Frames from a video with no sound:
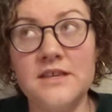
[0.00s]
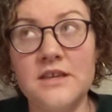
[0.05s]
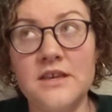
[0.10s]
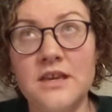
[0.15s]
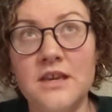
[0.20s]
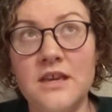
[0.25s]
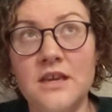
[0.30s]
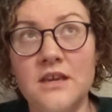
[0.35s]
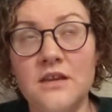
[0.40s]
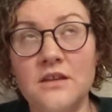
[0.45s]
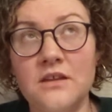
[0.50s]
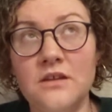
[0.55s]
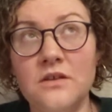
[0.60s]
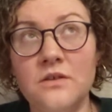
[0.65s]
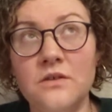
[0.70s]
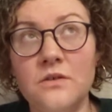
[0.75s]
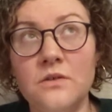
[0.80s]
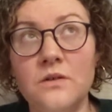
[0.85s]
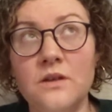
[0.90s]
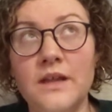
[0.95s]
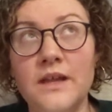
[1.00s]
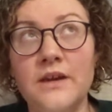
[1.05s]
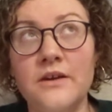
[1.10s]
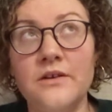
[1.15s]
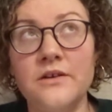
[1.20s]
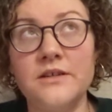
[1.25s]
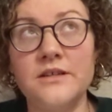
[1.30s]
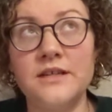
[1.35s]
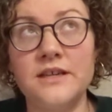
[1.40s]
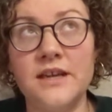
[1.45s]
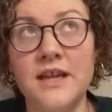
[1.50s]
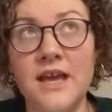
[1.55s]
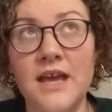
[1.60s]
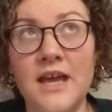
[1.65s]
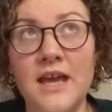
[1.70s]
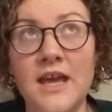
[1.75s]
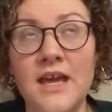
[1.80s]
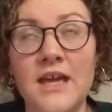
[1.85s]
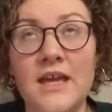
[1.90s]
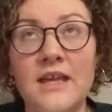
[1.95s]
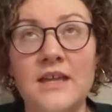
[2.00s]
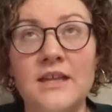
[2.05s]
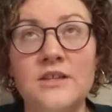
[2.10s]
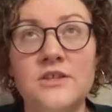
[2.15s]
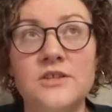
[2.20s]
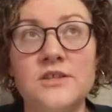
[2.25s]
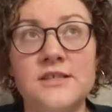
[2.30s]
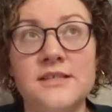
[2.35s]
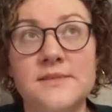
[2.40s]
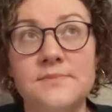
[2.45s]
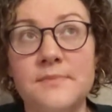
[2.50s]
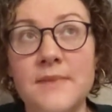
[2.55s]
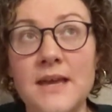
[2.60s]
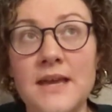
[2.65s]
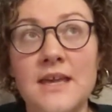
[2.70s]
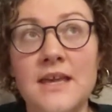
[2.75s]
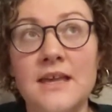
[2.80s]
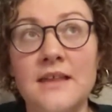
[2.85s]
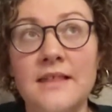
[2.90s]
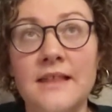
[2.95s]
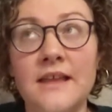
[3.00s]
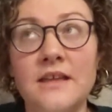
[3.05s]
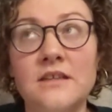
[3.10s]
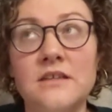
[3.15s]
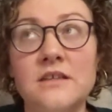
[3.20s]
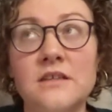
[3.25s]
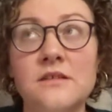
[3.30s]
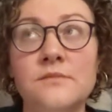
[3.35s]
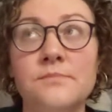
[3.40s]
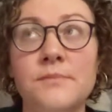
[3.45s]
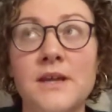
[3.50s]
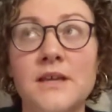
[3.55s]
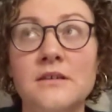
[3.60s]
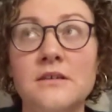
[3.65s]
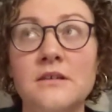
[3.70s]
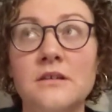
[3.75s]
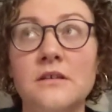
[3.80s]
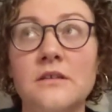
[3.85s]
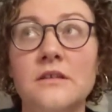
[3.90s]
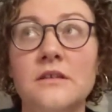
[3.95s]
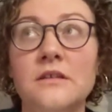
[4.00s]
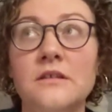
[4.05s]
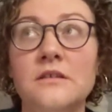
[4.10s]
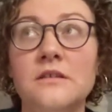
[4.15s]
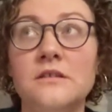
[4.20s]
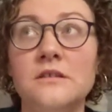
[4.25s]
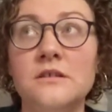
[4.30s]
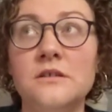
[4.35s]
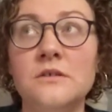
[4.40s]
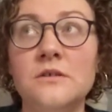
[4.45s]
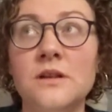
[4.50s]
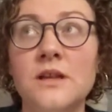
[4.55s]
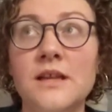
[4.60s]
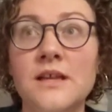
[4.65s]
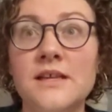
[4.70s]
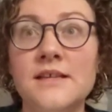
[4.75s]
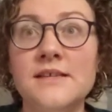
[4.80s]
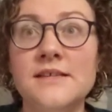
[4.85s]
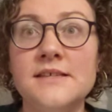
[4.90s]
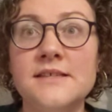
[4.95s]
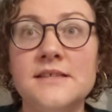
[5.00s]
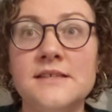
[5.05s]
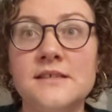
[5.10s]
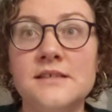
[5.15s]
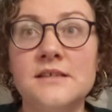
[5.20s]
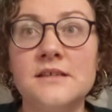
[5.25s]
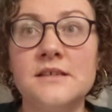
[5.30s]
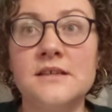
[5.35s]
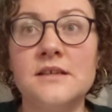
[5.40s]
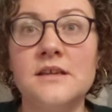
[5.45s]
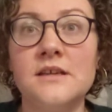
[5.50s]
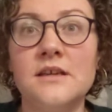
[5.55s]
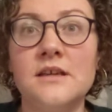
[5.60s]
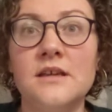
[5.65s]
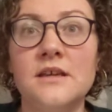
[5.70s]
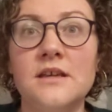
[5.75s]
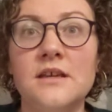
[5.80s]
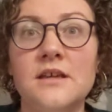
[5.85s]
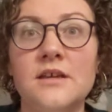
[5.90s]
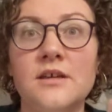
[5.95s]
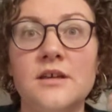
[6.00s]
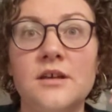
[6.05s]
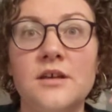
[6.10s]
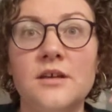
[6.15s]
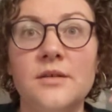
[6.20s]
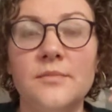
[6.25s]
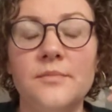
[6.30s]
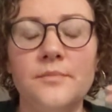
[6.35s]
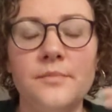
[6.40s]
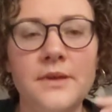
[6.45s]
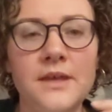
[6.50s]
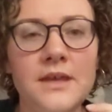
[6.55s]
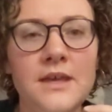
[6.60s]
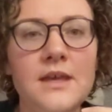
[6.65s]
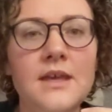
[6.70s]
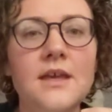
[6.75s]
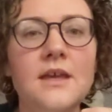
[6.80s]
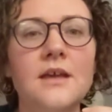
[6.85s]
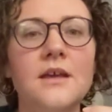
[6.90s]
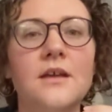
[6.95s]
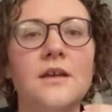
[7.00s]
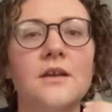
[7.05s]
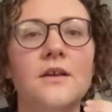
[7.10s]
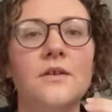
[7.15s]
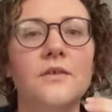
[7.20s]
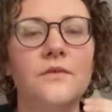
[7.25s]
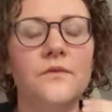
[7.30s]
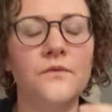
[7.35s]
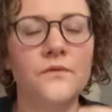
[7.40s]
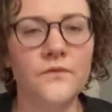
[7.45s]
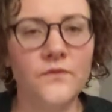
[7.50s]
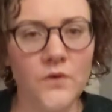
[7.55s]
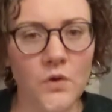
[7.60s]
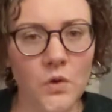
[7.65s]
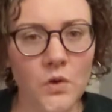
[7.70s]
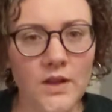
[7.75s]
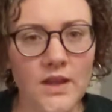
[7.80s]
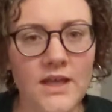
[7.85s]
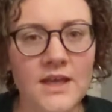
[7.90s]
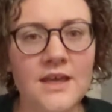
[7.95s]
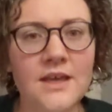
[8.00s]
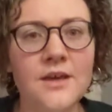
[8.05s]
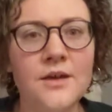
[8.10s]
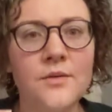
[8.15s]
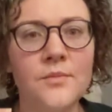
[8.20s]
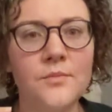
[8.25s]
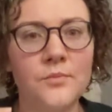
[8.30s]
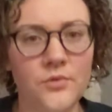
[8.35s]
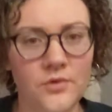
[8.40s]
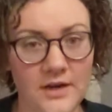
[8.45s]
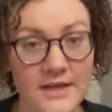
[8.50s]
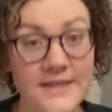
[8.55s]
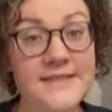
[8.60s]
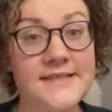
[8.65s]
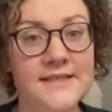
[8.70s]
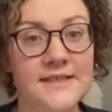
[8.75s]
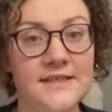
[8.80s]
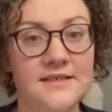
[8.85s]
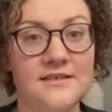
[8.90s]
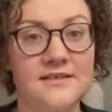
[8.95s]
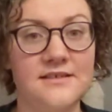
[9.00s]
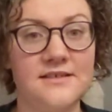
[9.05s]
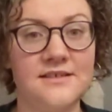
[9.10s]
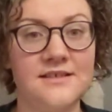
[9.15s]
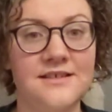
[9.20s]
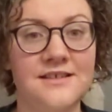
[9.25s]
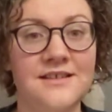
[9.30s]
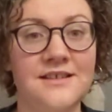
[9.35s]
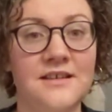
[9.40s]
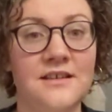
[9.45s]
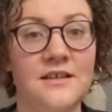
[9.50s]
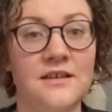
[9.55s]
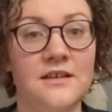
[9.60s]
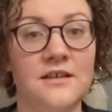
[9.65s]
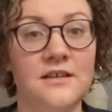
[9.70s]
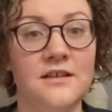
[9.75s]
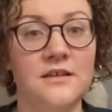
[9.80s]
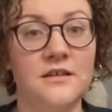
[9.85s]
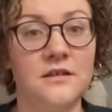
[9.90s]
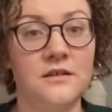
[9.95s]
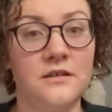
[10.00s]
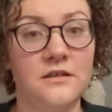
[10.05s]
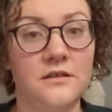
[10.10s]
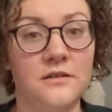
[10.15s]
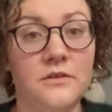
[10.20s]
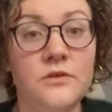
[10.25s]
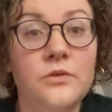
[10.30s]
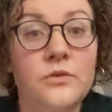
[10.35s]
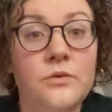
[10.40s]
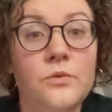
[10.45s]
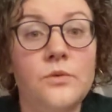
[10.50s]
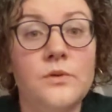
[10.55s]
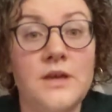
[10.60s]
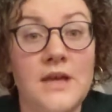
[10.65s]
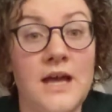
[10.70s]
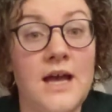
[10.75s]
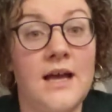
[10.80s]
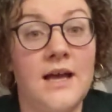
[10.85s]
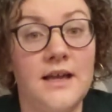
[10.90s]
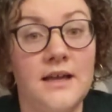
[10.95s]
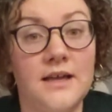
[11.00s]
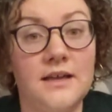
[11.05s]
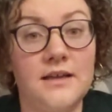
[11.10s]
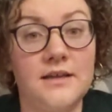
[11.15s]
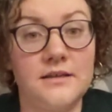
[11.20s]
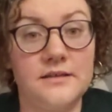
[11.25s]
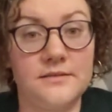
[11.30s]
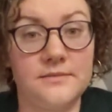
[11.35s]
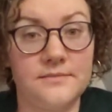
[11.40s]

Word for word: that you need to do later today and just making that to mental to-do list. Be fully present to God.